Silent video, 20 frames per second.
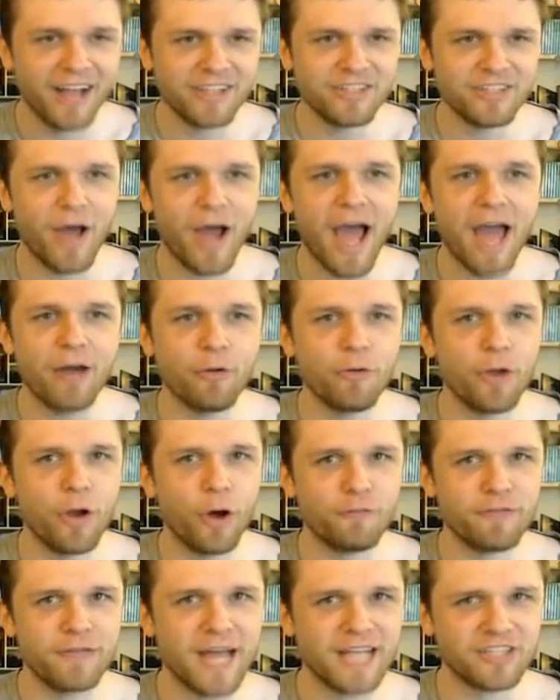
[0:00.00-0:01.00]
So I don't
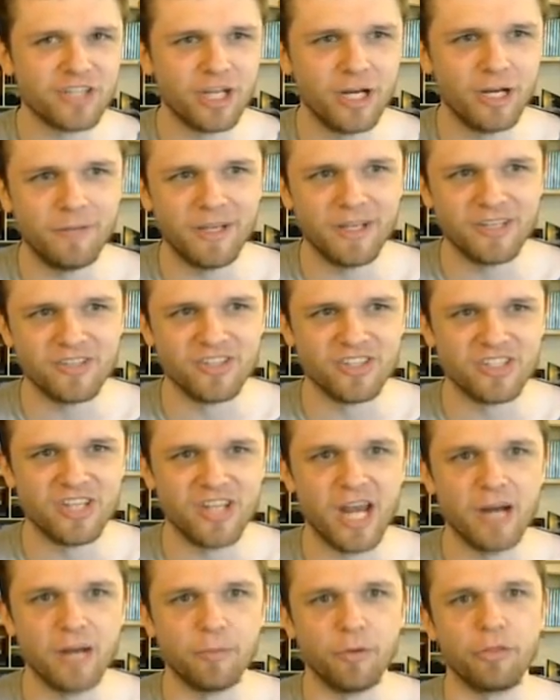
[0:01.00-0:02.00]
know if that's going to be a
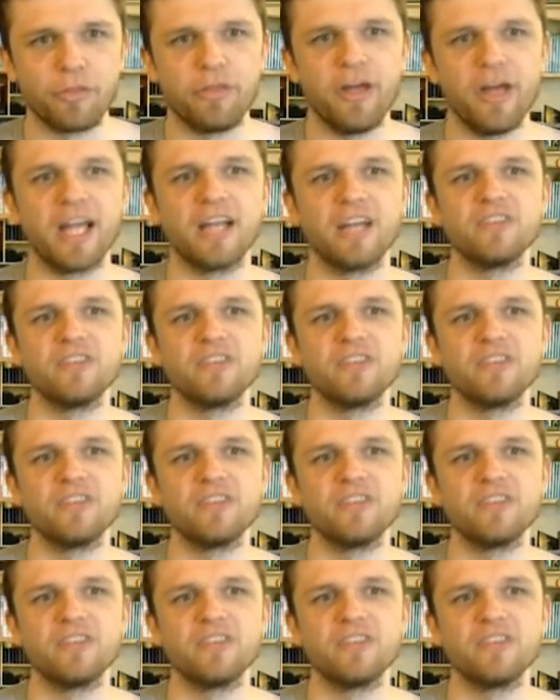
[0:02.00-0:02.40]
sustainable thing.